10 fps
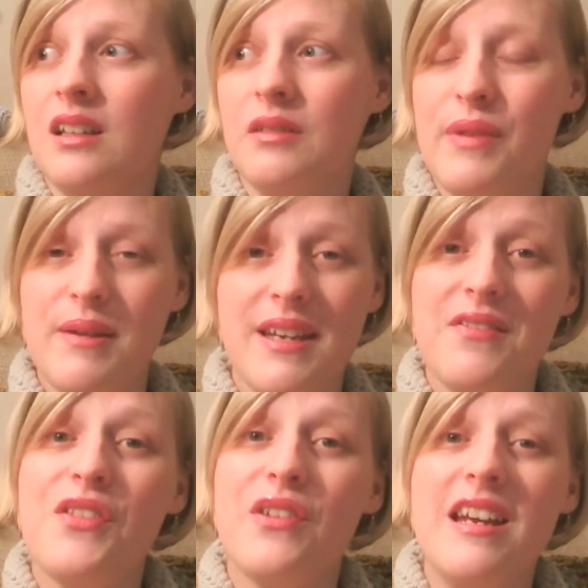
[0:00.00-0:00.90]
maybe
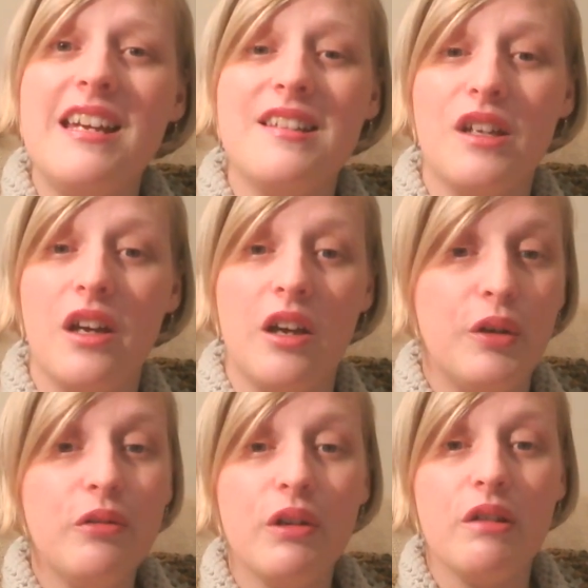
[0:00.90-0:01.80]
even 3 years ago,
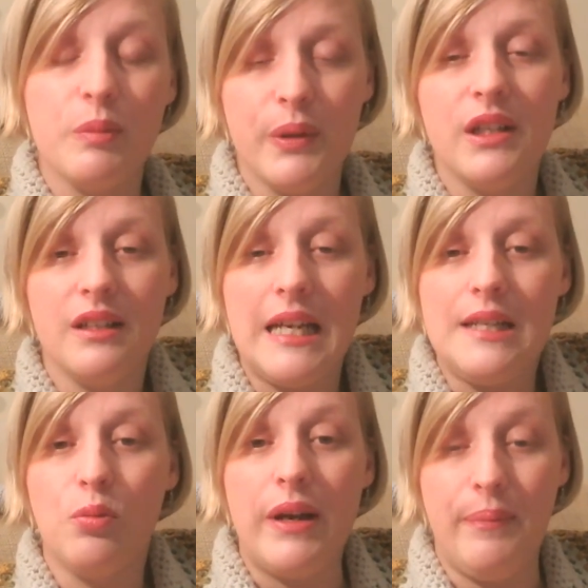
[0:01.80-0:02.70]
who knows, but
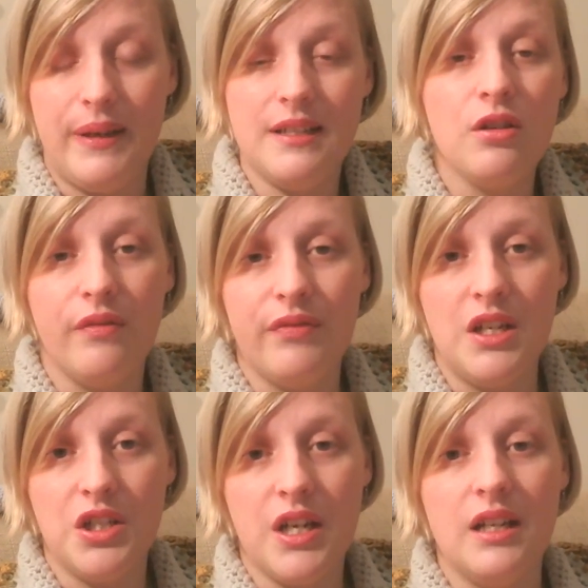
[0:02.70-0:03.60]
it's whip. It's not
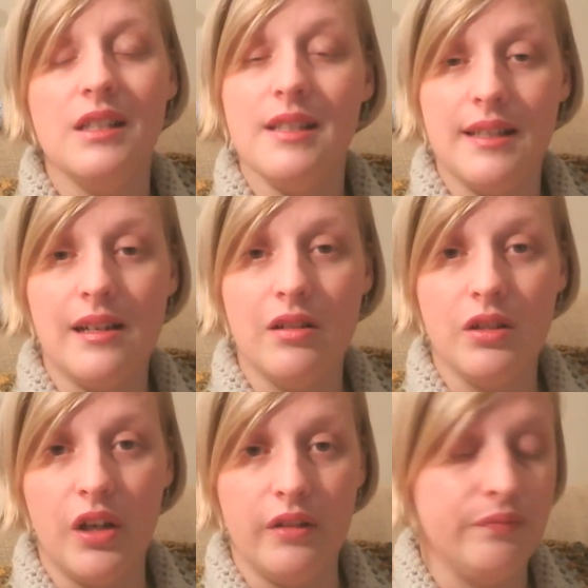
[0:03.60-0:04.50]
finished yet, it's still on the
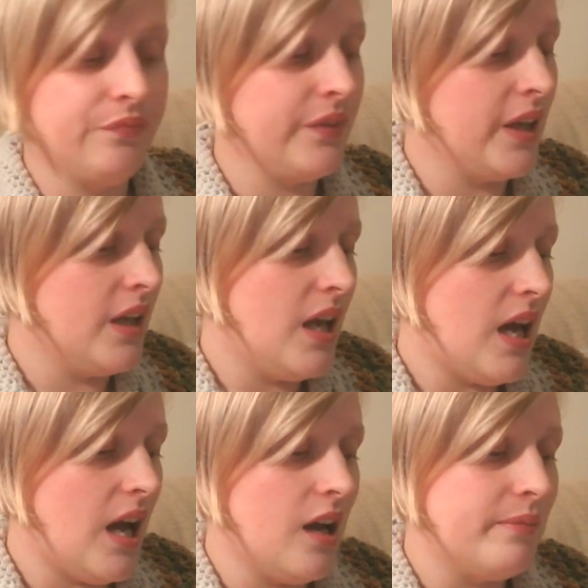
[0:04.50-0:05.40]
go.
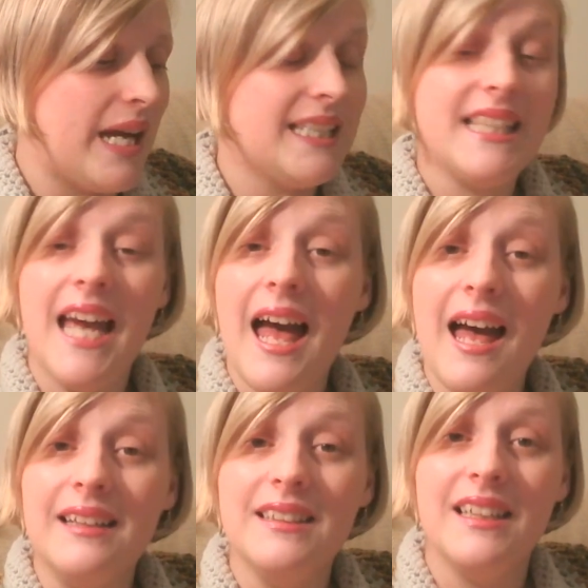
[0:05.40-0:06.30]
And
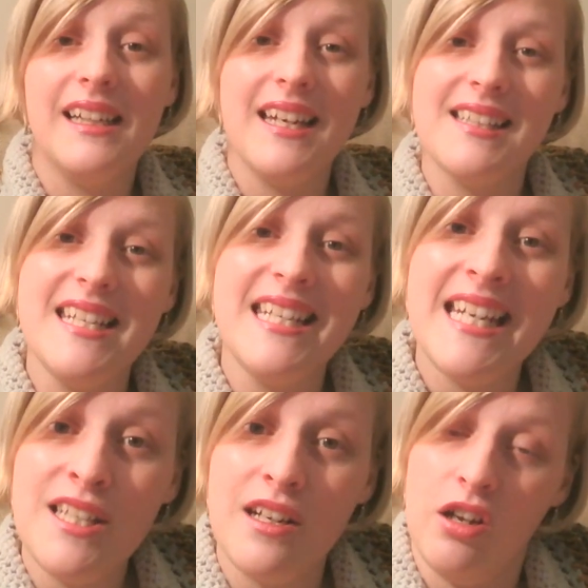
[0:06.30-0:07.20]
cowl is a
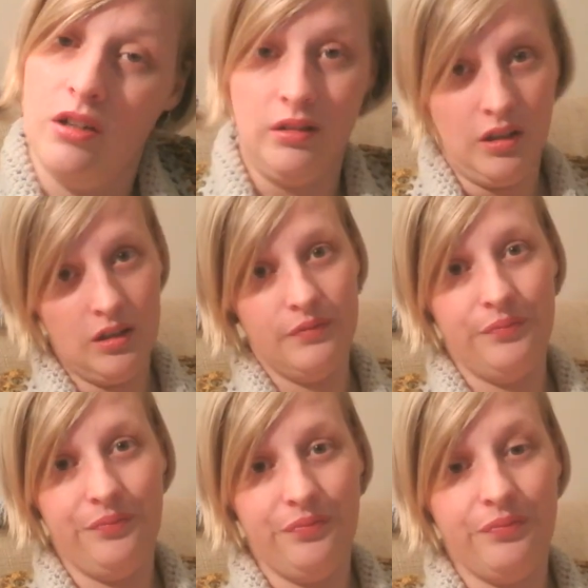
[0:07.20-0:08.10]
knit-along.
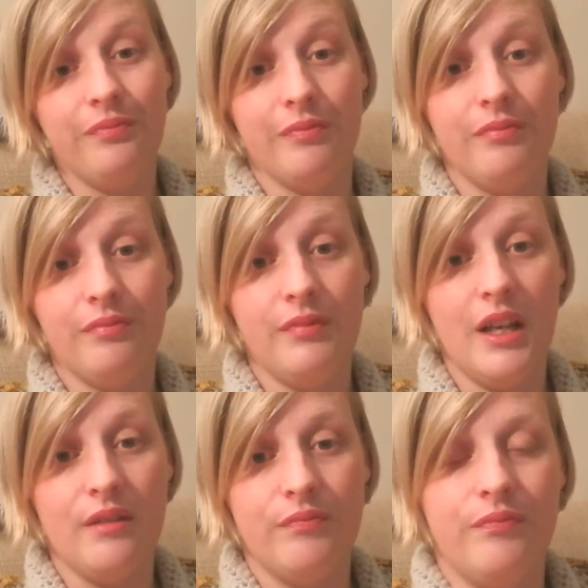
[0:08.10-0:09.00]
Yeah,